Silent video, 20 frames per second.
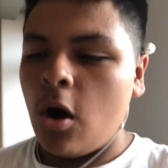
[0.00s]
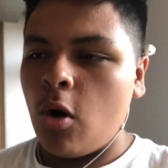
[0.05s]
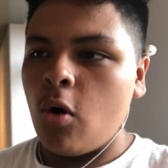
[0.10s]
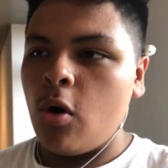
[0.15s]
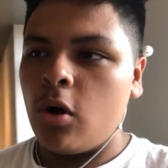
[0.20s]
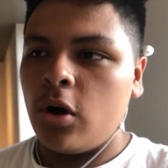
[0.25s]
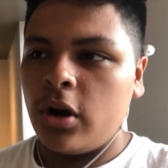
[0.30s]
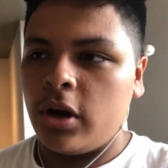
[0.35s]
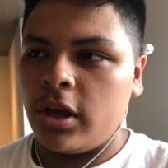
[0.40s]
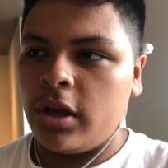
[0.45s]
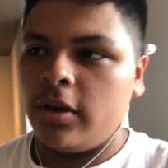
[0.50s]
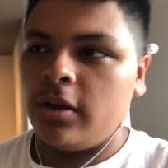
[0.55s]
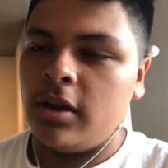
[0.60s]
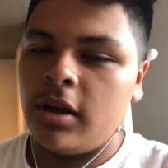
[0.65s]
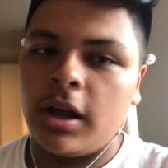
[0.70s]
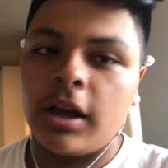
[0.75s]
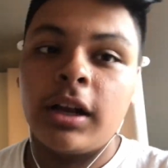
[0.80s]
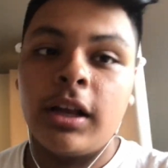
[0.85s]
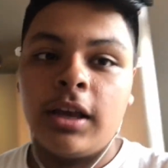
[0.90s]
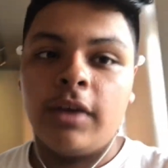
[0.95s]
or
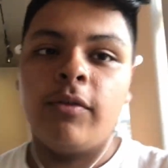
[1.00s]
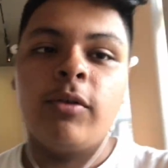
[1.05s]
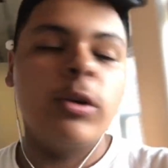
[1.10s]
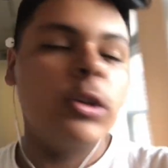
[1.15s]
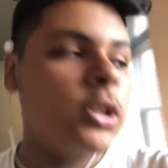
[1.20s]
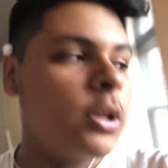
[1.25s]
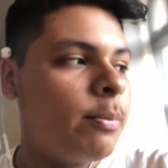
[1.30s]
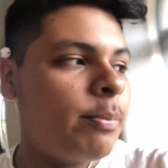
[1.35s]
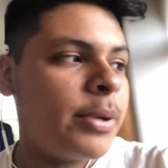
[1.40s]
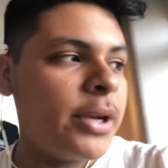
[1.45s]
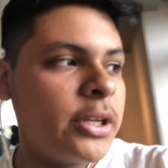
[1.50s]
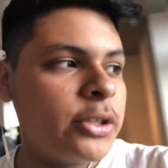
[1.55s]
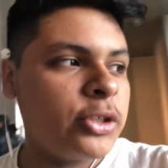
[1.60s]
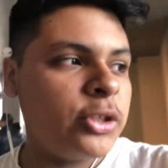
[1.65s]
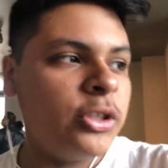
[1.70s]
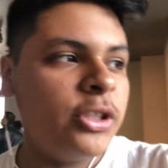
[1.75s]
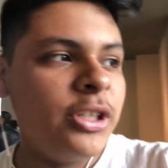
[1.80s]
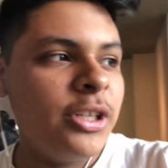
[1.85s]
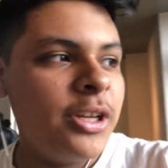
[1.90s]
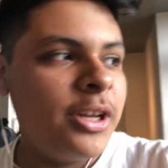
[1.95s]
and give you some
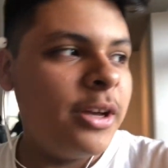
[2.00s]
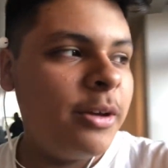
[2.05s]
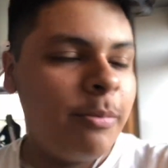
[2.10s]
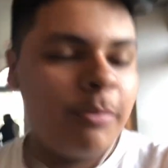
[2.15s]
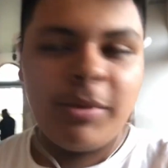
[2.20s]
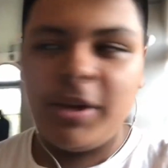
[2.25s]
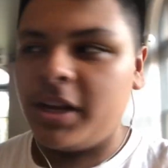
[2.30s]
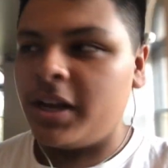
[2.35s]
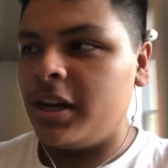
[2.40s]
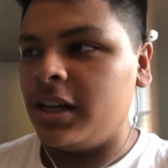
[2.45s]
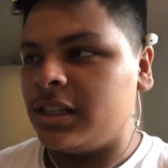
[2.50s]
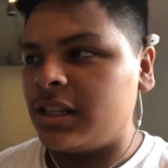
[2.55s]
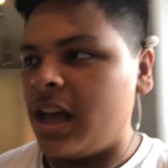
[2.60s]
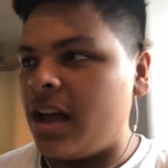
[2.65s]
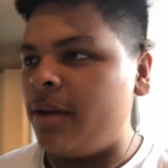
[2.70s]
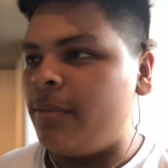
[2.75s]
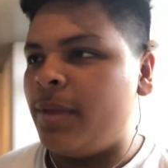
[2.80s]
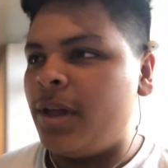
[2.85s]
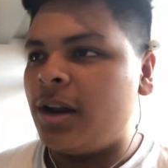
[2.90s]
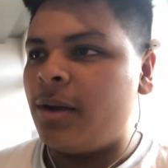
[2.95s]
pictures because
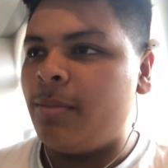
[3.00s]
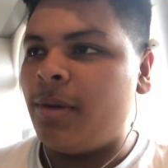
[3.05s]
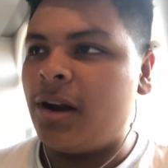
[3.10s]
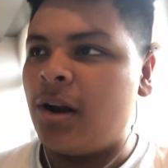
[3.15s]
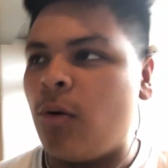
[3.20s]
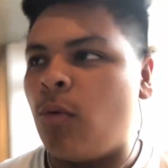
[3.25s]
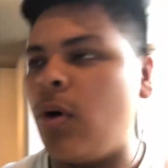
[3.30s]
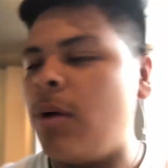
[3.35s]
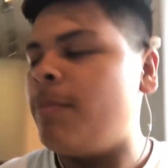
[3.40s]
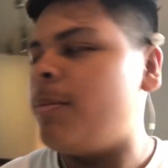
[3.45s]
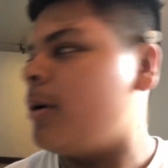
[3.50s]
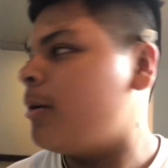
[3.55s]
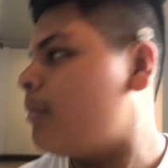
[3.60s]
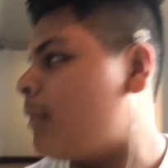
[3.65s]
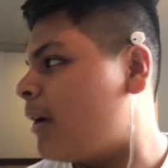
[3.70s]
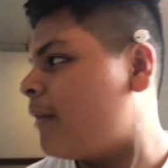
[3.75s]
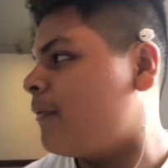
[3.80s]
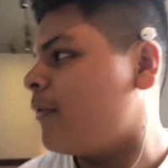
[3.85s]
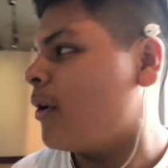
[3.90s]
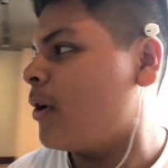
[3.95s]
I'm not about to whip out
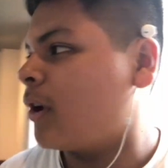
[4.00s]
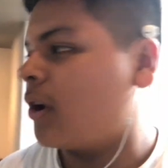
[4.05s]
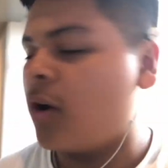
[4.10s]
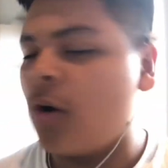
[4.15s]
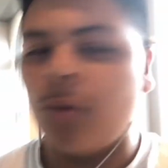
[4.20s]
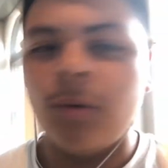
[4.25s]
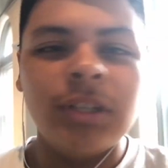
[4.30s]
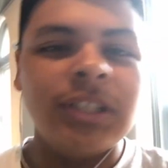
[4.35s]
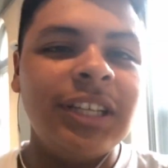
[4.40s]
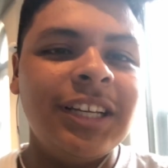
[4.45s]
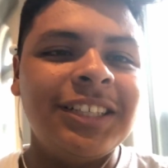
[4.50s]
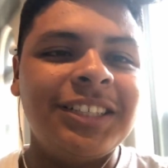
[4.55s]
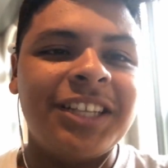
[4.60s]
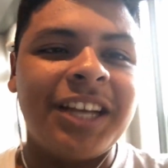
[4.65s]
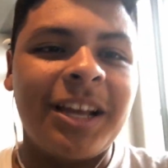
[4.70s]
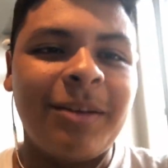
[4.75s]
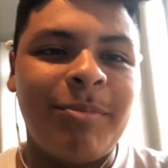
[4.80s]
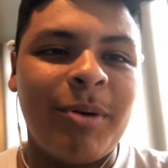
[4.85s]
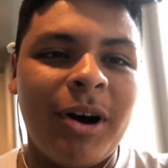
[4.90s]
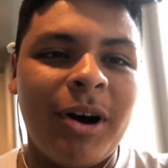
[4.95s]
my phone and go, "What's up, Jake